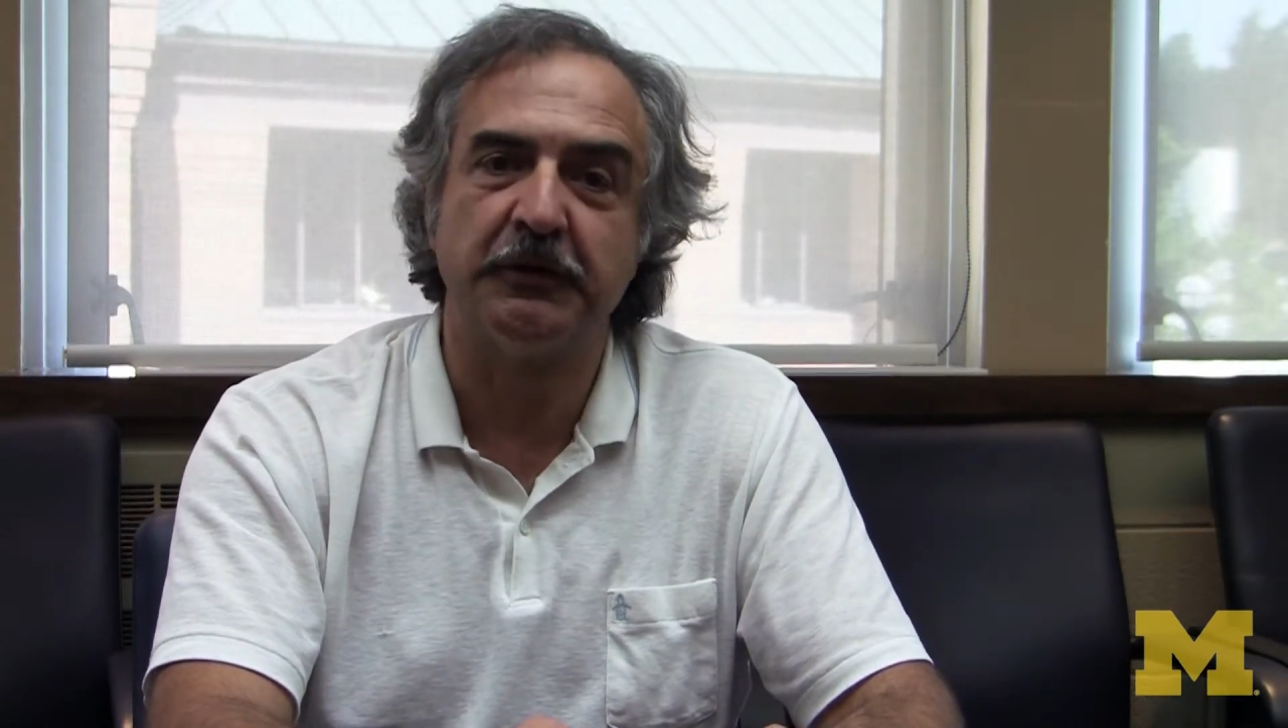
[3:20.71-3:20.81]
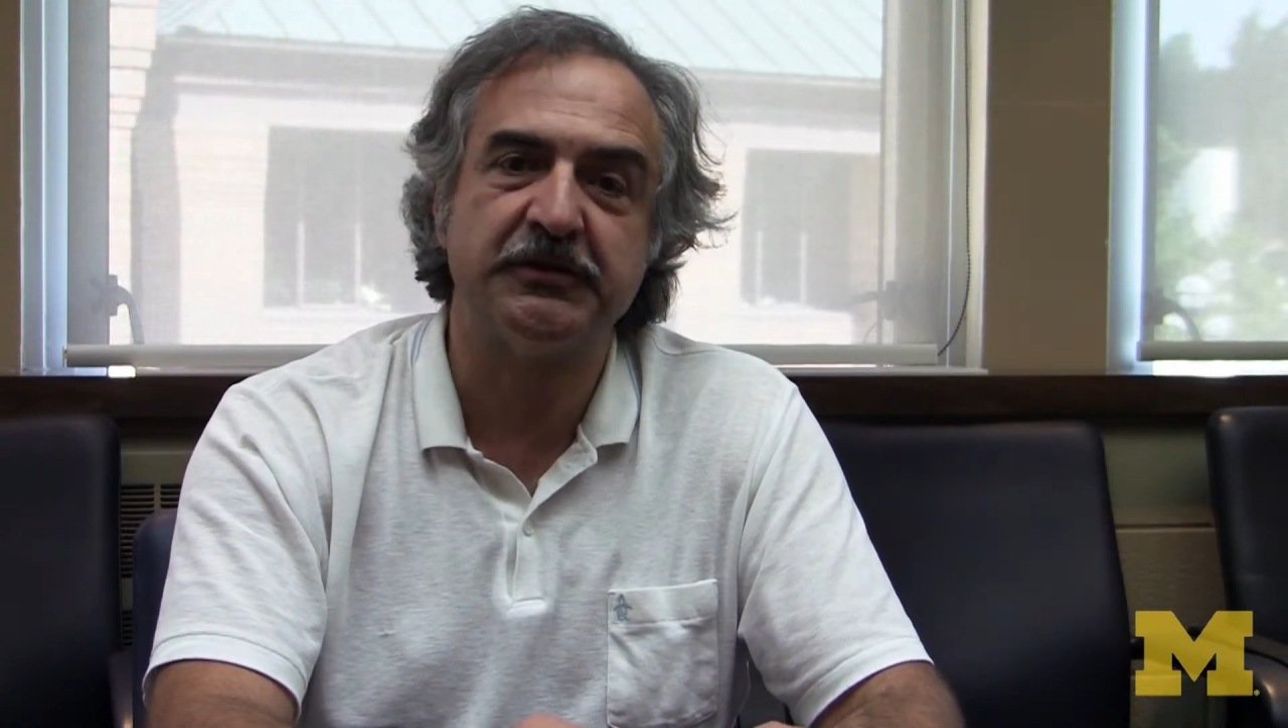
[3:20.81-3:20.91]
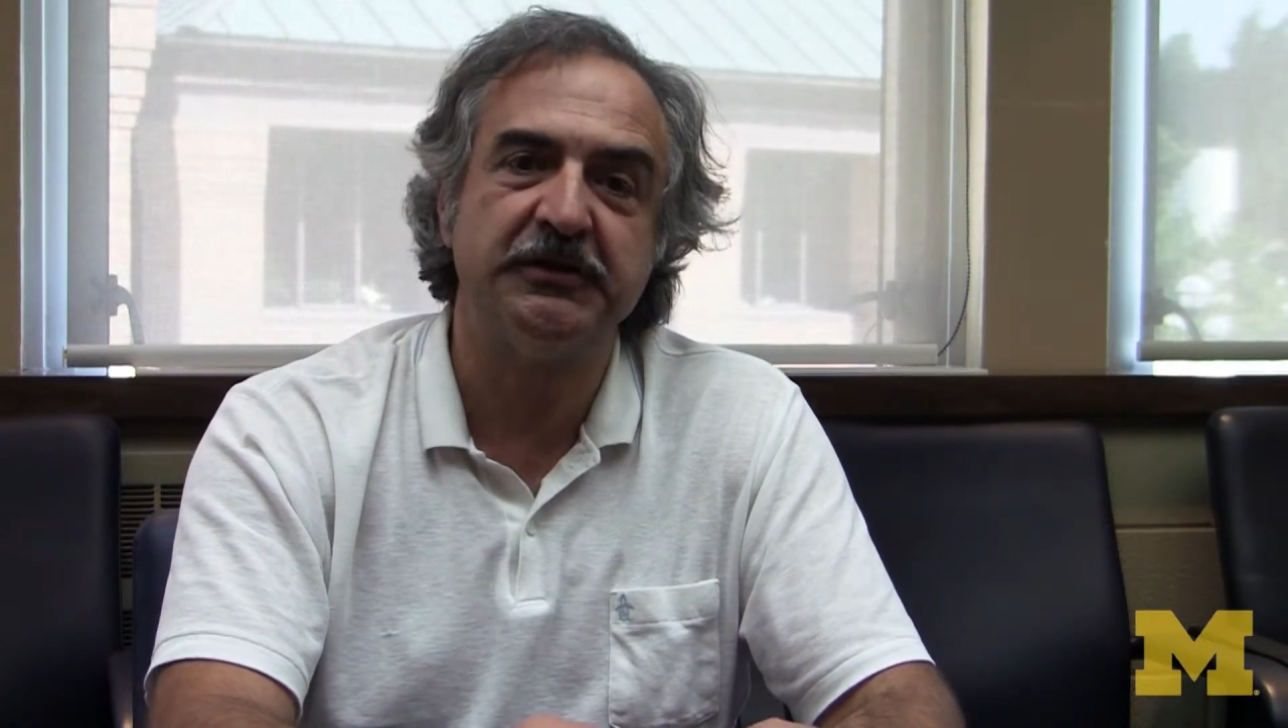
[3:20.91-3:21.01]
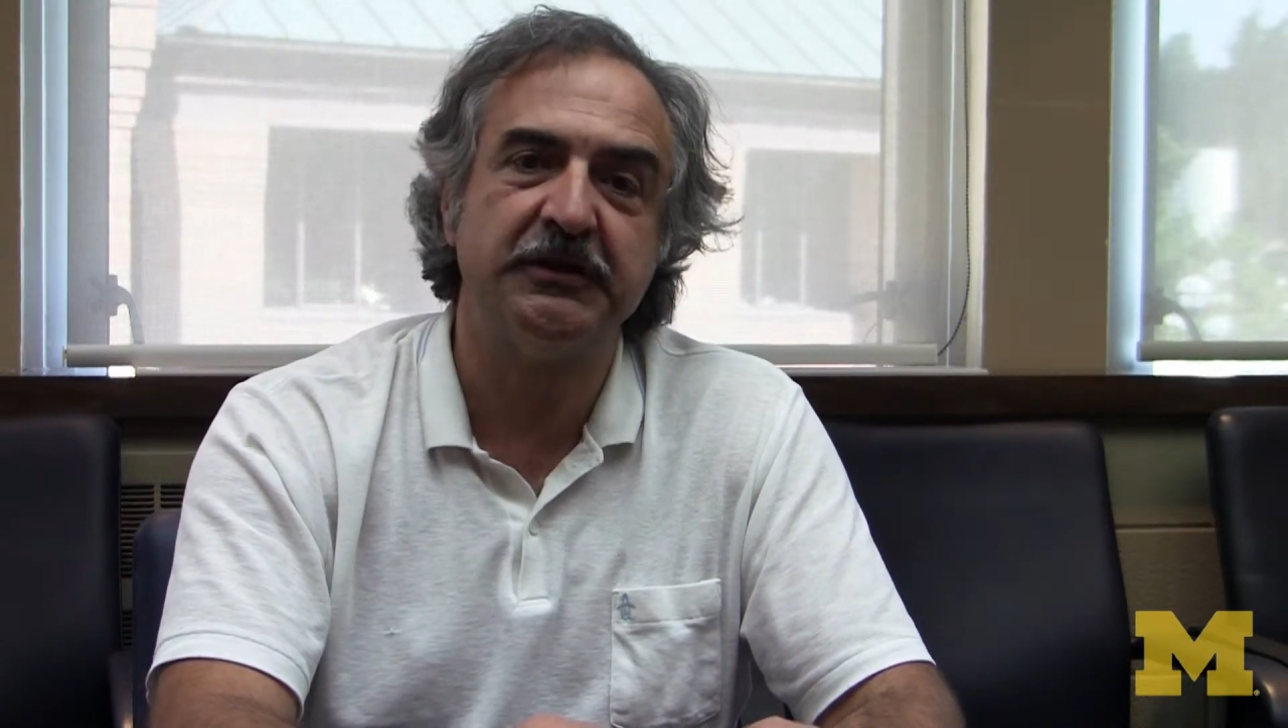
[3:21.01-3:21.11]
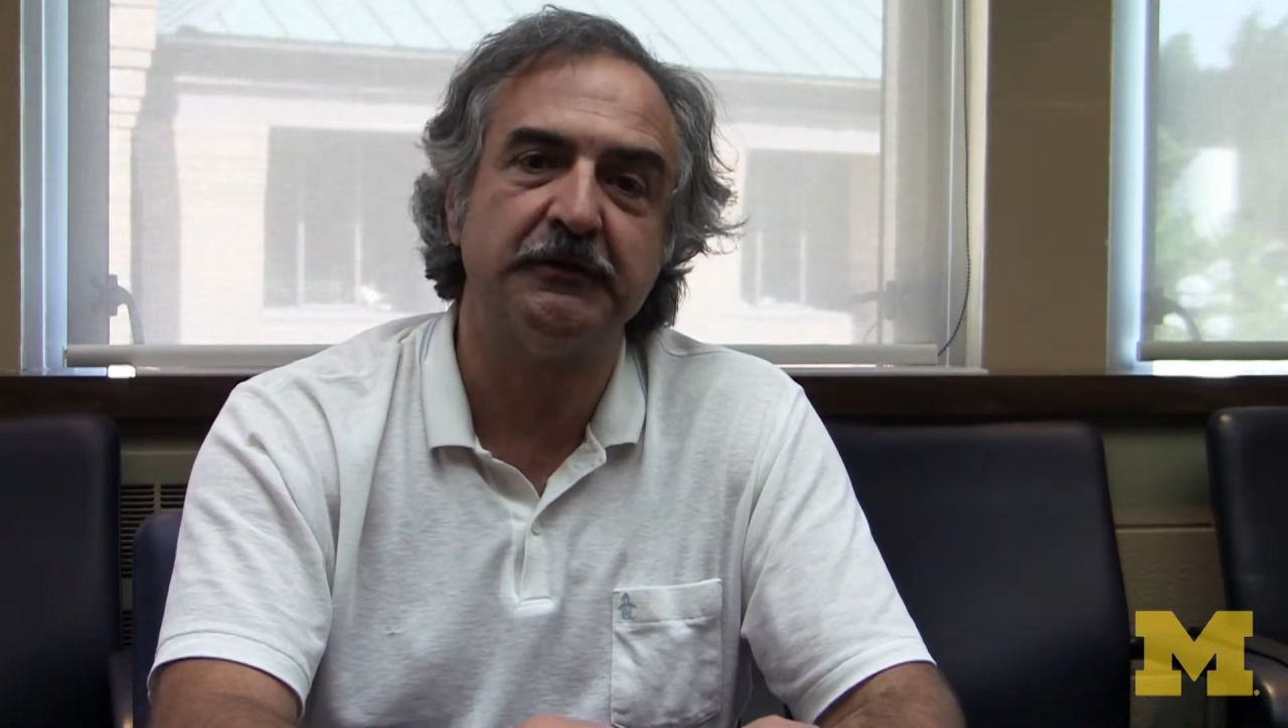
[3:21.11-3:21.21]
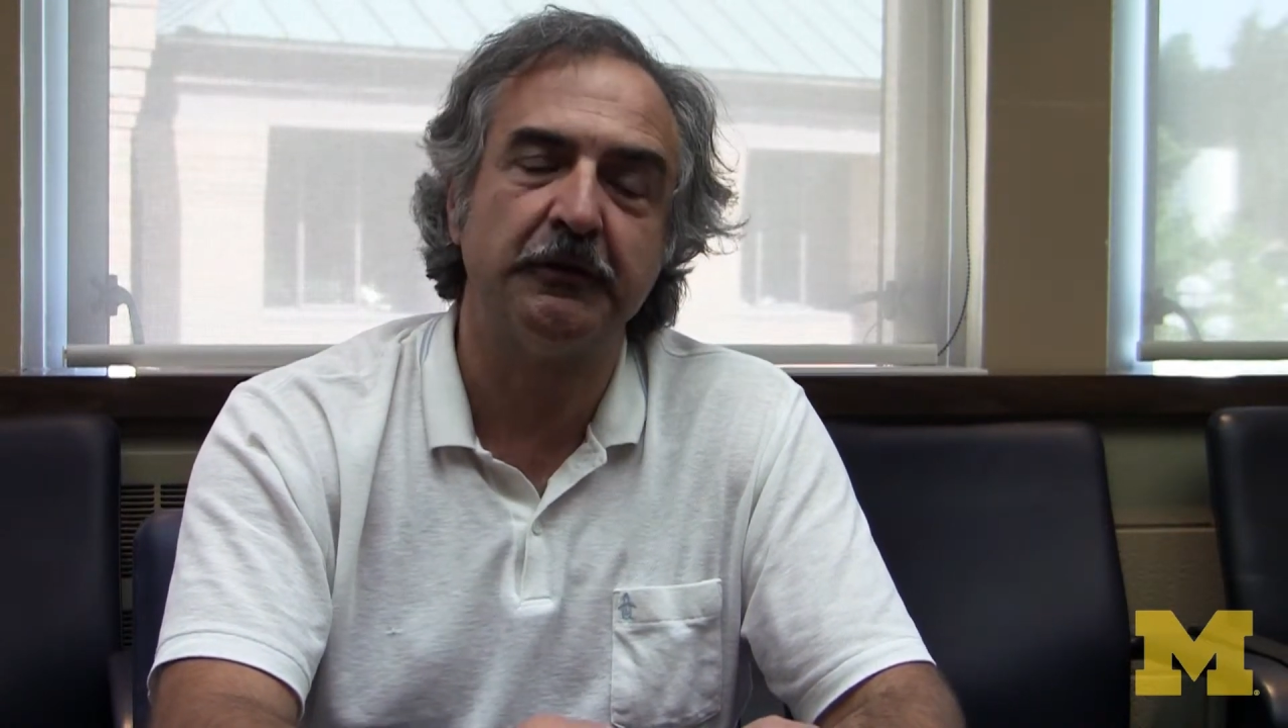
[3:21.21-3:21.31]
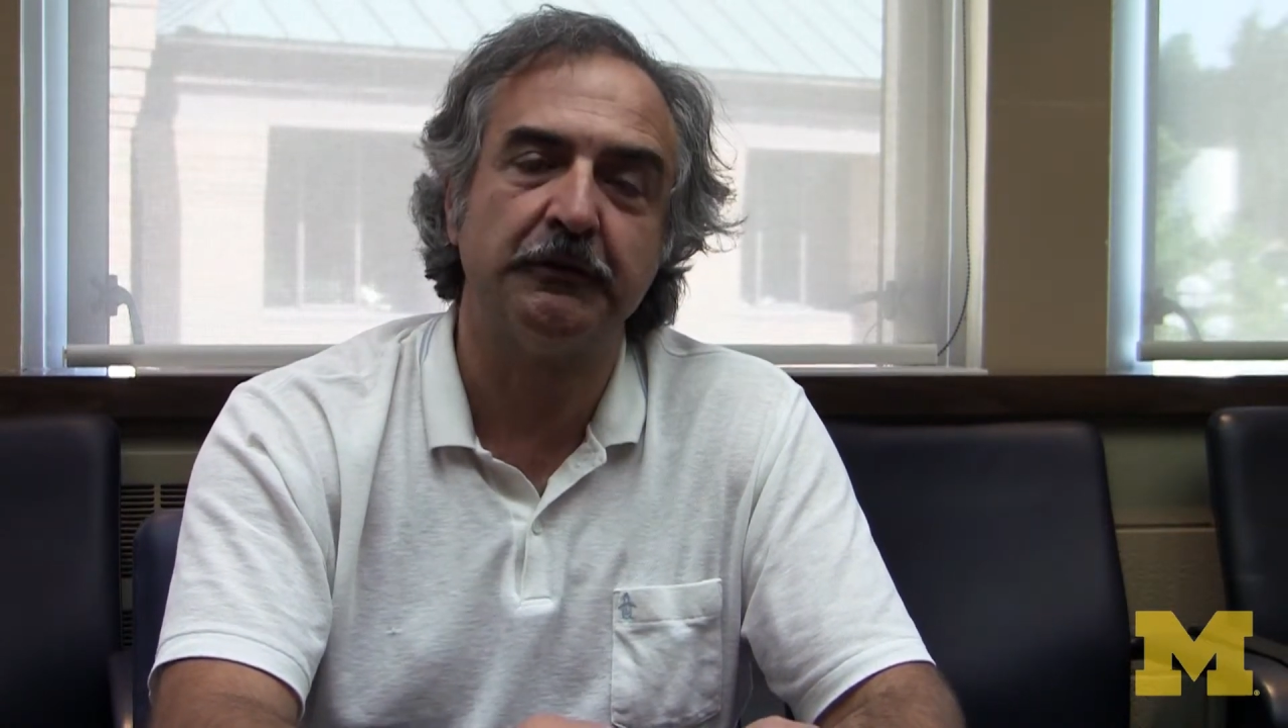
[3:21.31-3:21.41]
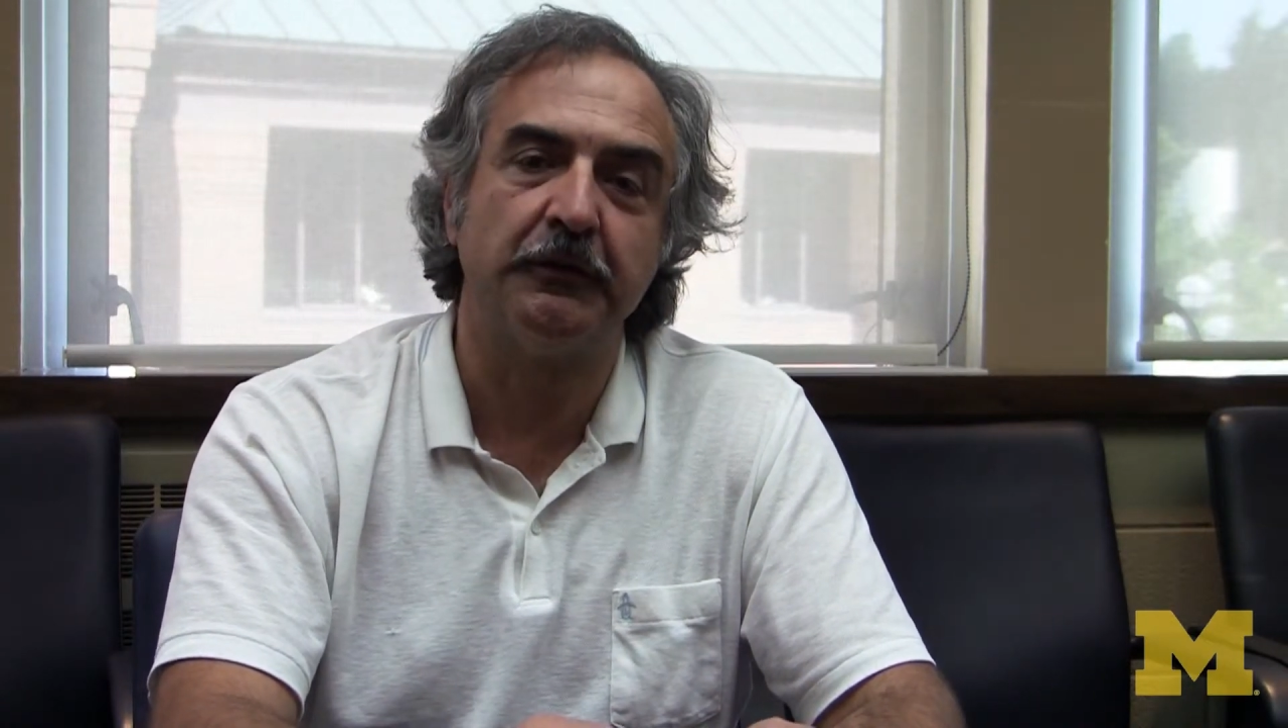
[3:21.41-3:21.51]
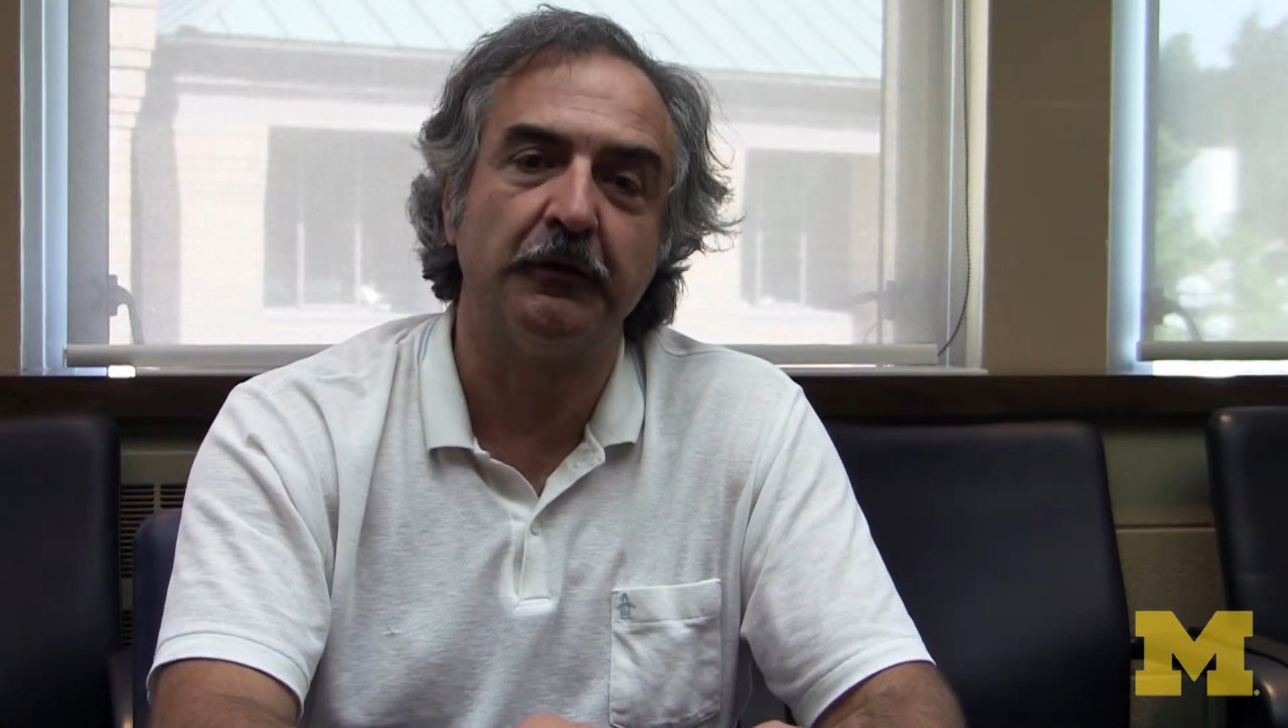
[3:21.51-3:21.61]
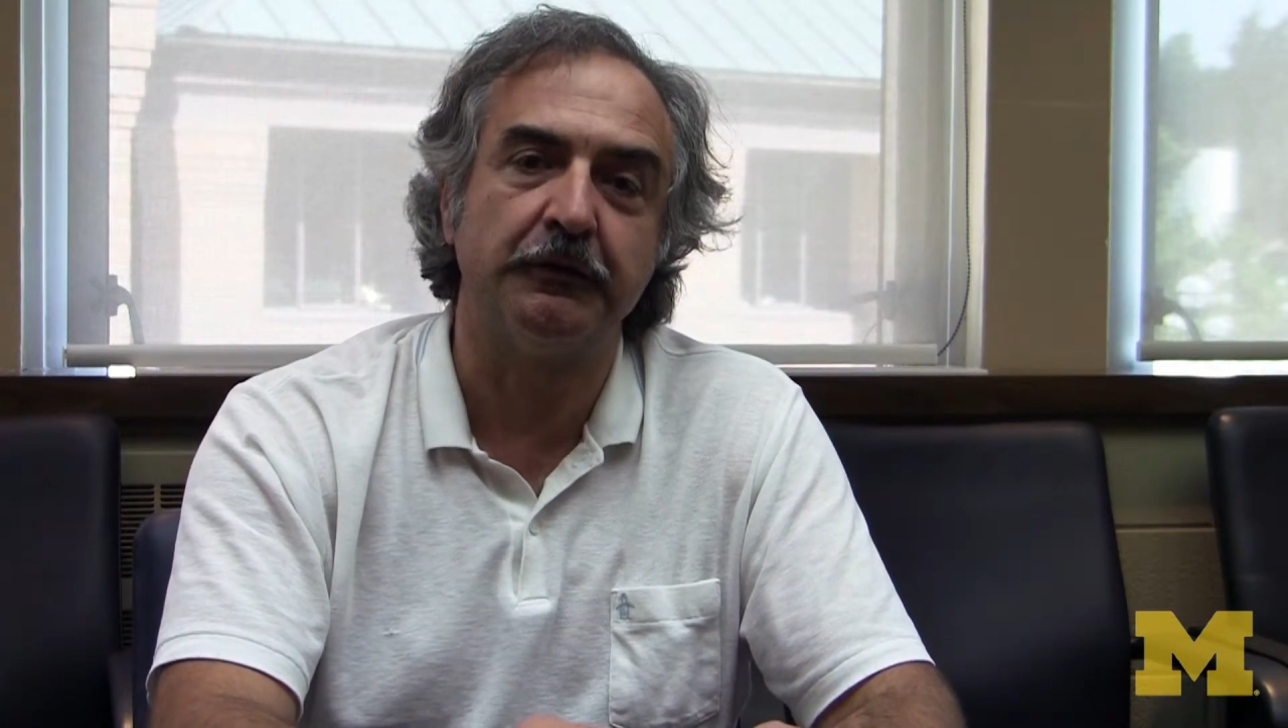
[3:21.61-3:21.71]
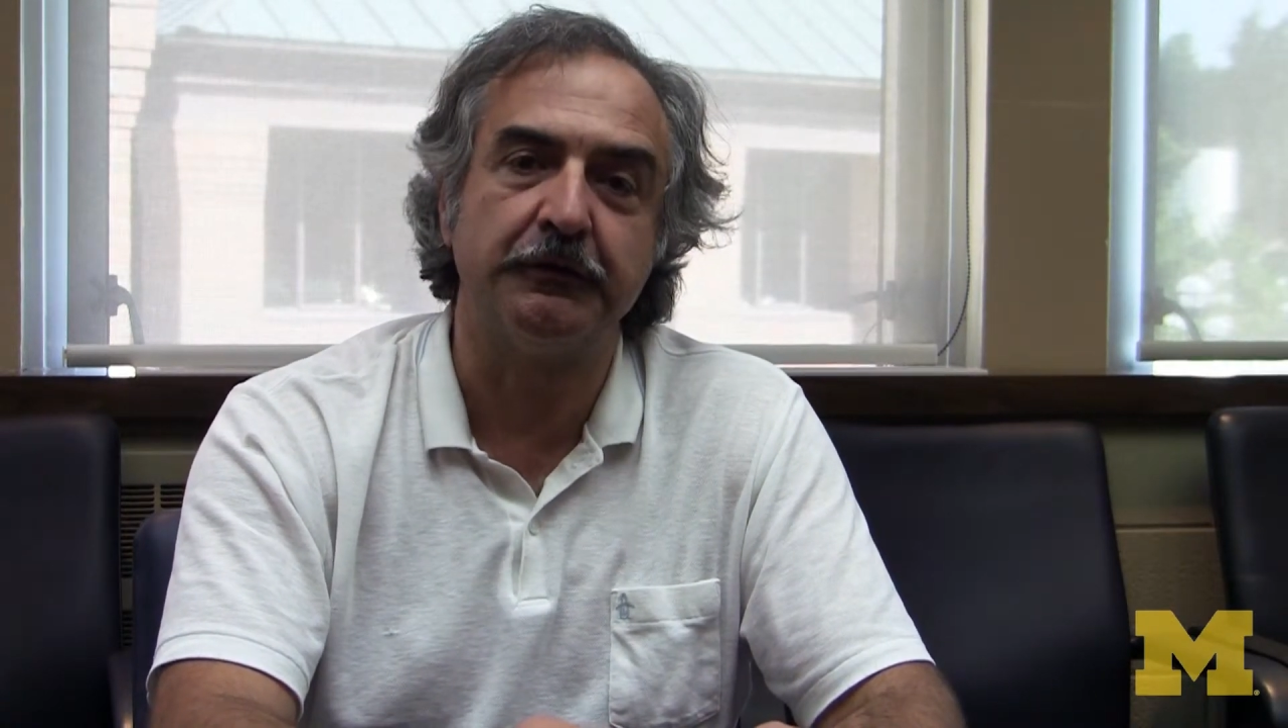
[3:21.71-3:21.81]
achieve on a